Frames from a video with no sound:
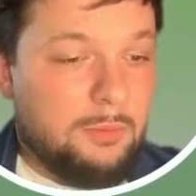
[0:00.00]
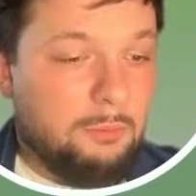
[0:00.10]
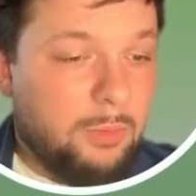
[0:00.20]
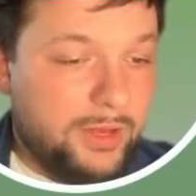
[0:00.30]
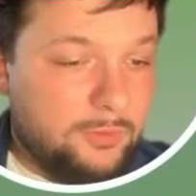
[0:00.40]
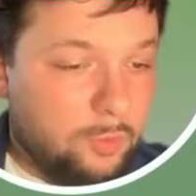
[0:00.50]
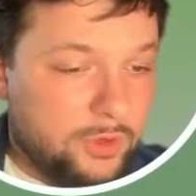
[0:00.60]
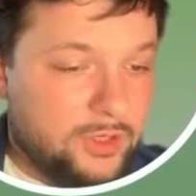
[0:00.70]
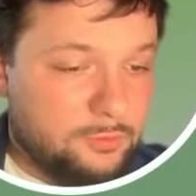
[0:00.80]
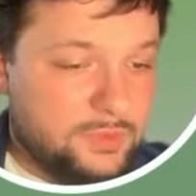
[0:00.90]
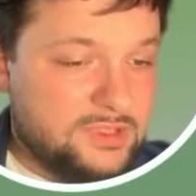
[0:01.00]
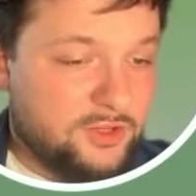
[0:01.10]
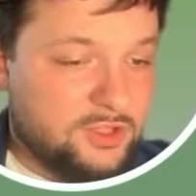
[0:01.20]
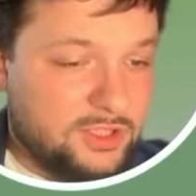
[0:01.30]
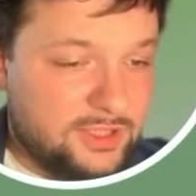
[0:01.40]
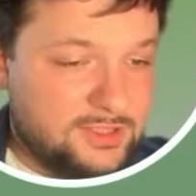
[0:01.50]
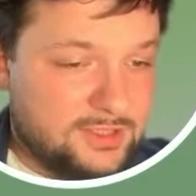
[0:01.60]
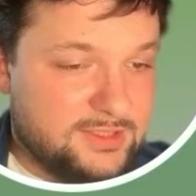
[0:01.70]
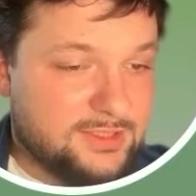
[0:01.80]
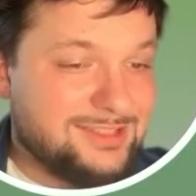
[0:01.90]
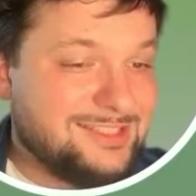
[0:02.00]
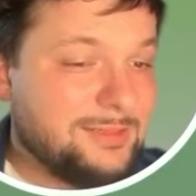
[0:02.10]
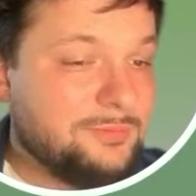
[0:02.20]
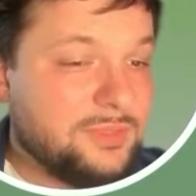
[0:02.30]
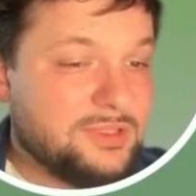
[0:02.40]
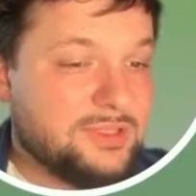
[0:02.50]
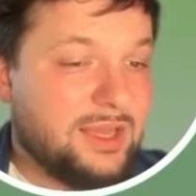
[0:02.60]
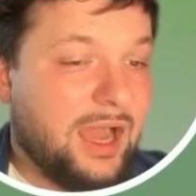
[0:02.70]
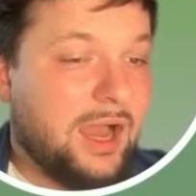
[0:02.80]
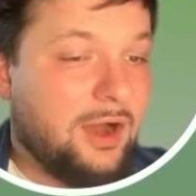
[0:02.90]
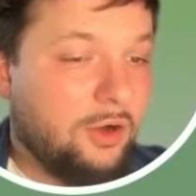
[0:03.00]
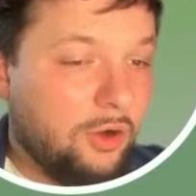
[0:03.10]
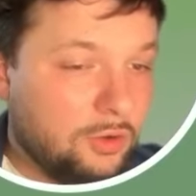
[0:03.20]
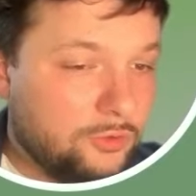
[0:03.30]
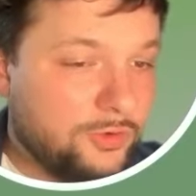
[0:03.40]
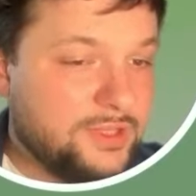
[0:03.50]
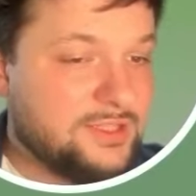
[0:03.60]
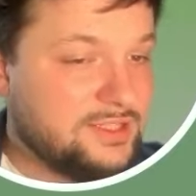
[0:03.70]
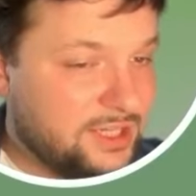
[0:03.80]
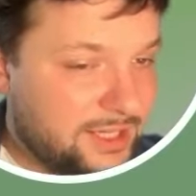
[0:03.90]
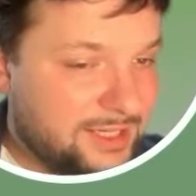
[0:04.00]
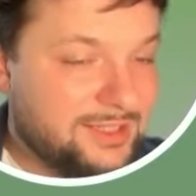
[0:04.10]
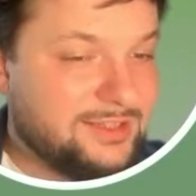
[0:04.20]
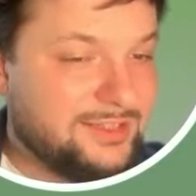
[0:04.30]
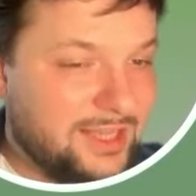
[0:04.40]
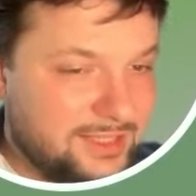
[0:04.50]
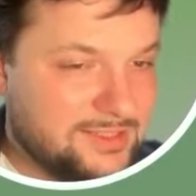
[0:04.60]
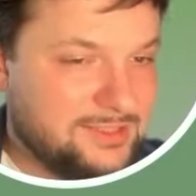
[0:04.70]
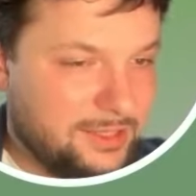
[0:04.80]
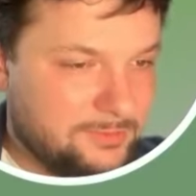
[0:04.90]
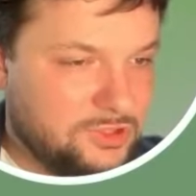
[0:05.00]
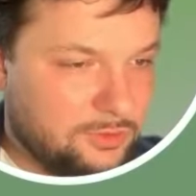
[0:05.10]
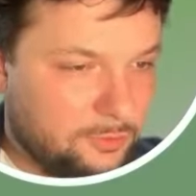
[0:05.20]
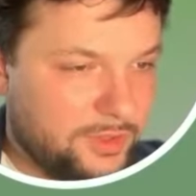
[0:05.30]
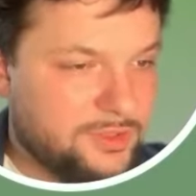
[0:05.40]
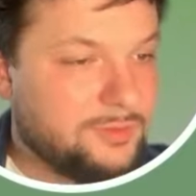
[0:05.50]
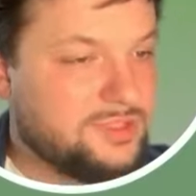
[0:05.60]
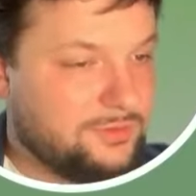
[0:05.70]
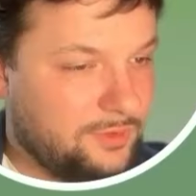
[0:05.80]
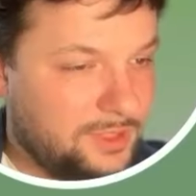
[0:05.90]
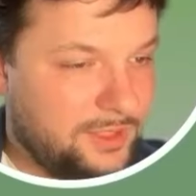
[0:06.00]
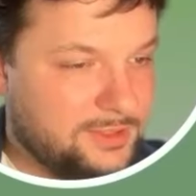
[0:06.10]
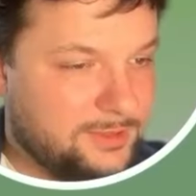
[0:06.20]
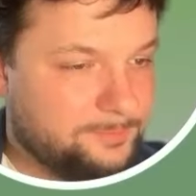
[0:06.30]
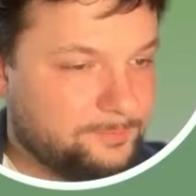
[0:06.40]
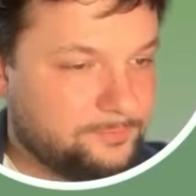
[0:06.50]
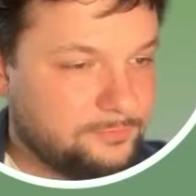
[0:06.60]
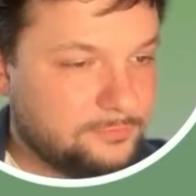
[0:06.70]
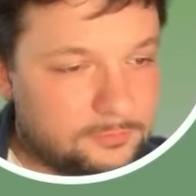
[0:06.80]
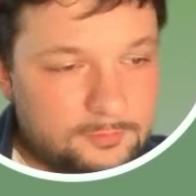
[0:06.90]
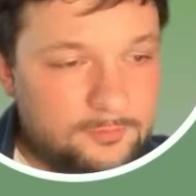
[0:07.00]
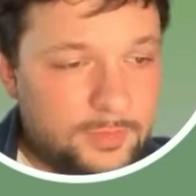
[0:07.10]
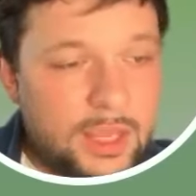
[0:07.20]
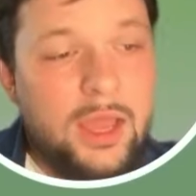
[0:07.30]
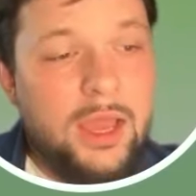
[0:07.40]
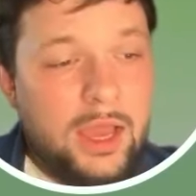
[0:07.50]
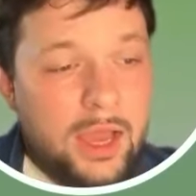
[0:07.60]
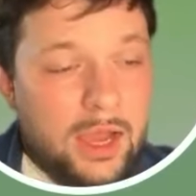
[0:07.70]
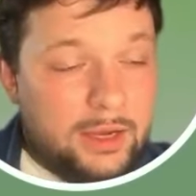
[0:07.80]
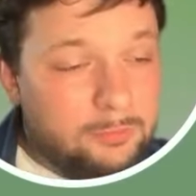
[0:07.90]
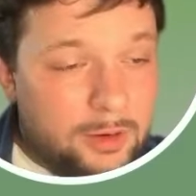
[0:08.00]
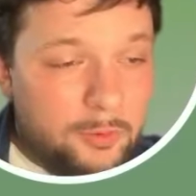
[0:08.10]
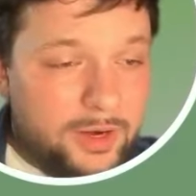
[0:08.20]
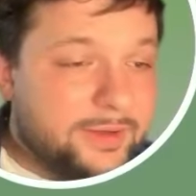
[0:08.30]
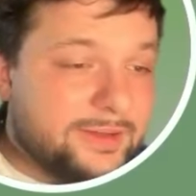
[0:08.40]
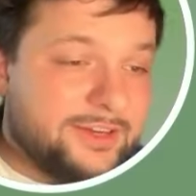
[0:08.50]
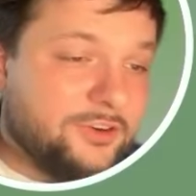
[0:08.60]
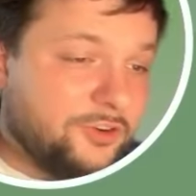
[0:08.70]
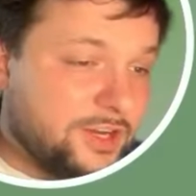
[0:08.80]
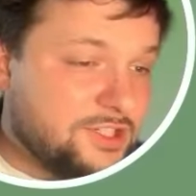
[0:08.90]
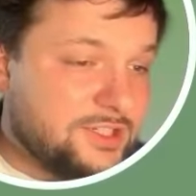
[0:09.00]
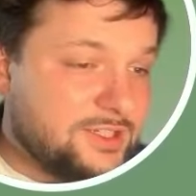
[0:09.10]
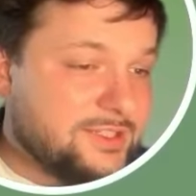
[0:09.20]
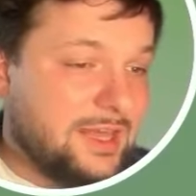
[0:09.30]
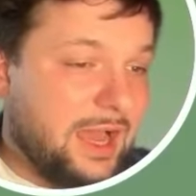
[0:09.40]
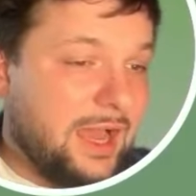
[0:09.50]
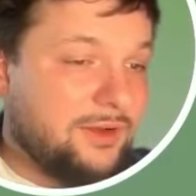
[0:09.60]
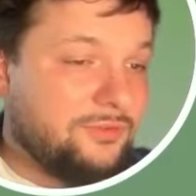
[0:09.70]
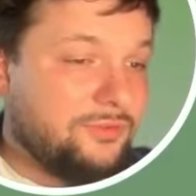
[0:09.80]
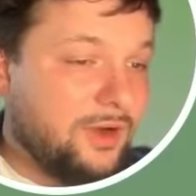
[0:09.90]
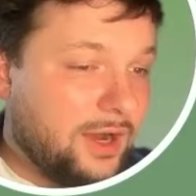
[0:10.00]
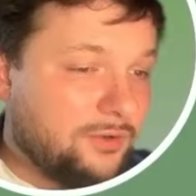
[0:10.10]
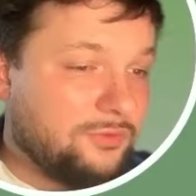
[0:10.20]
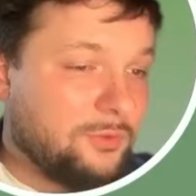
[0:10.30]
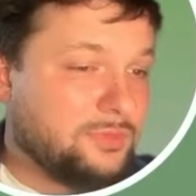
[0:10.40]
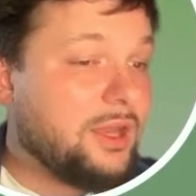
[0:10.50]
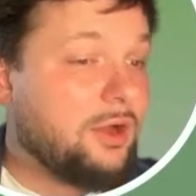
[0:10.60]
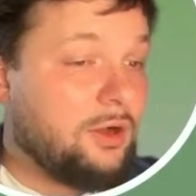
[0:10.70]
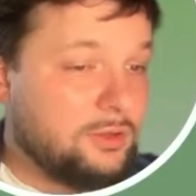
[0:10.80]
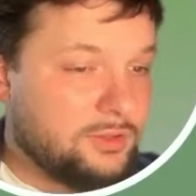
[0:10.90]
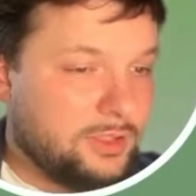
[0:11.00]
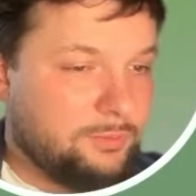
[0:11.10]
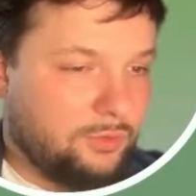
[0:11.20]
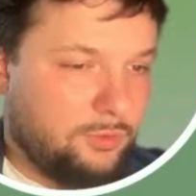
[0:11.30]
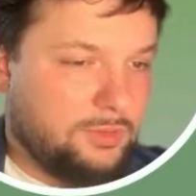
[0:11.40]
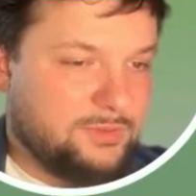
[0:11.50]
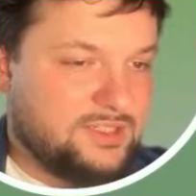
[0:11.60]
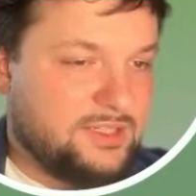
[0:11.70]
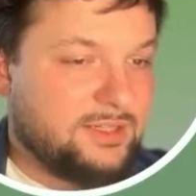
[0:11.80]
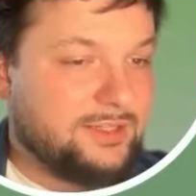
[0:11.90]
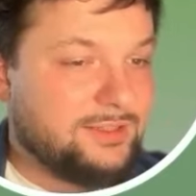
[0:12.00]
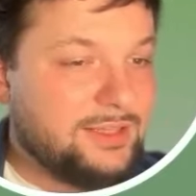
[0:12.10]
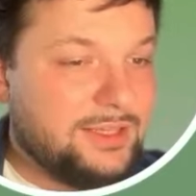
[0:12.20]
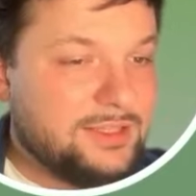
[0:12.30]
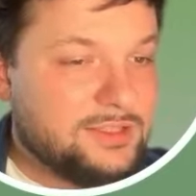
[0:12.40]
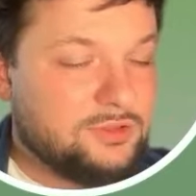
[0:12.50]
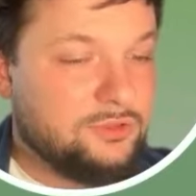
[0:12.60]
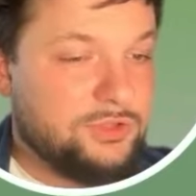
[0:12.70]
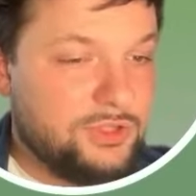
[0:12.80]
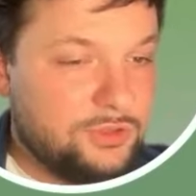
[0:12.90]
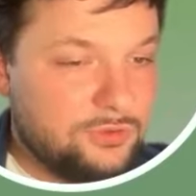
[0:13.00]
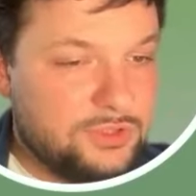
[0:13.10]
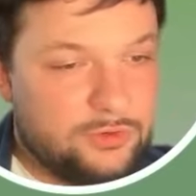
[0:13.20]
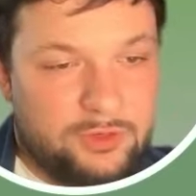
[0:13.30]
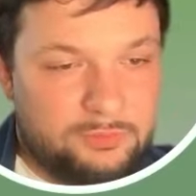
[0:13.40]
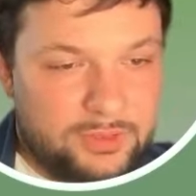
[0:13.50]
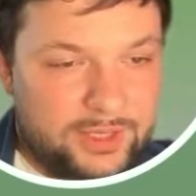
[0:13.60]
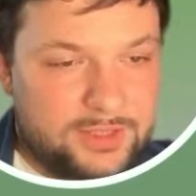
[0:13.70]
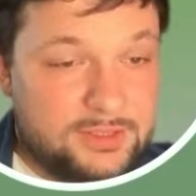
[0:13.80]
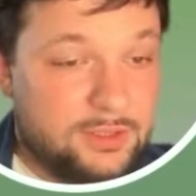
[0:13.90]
By working with Crashlytics, teams are already taking that step toward observability. However, crashes are far from the only problems that can lead to user complaints